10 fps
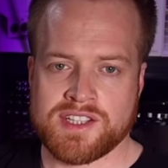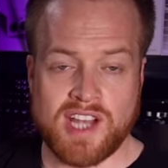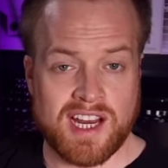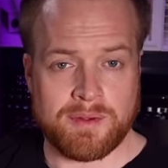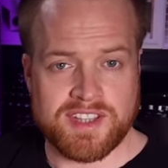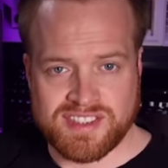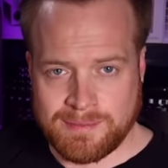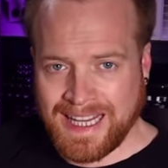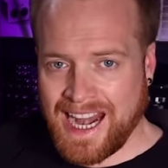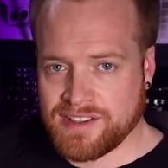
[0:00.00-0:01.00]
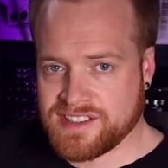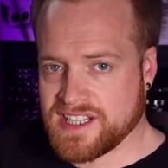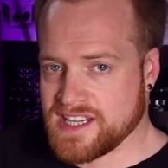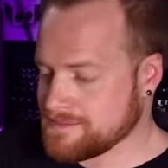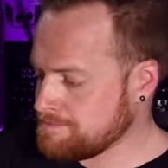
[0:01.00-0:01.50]
Starting with the
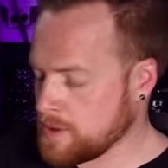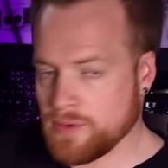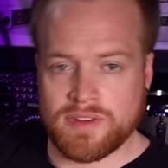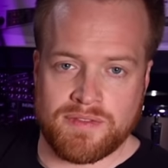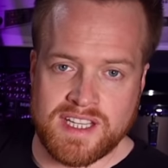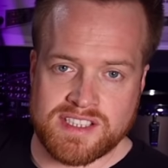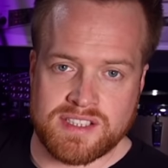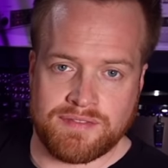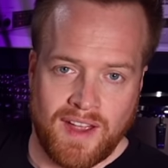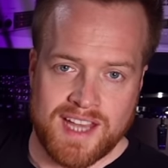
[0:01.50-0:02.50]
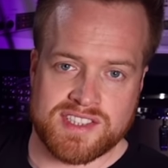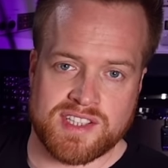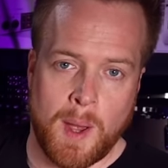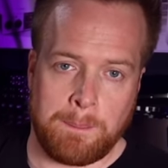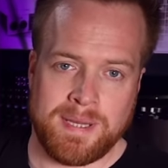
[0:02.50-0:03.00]
similarities, and both of these devices
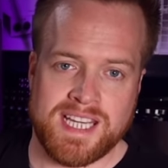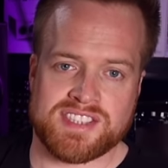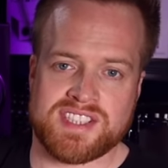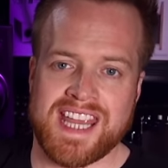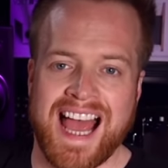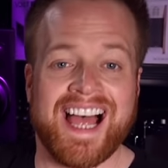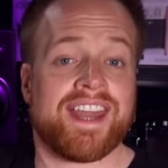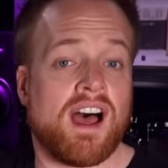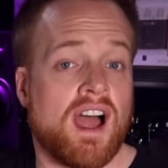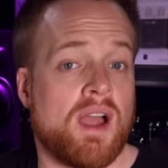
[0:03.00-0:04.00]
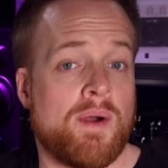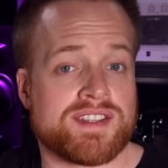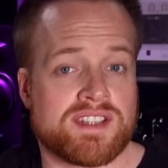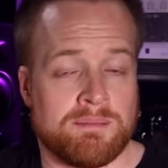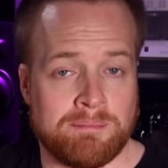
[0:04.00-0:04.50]
are PC and
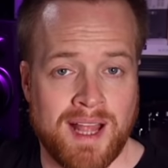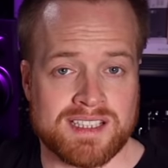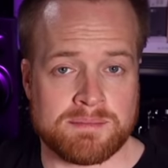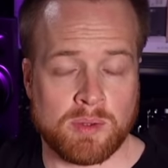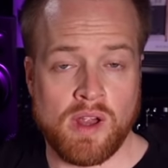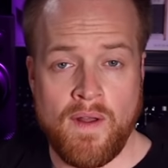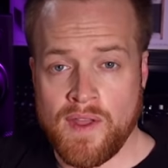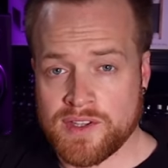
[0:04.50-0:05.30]
iOS compatible.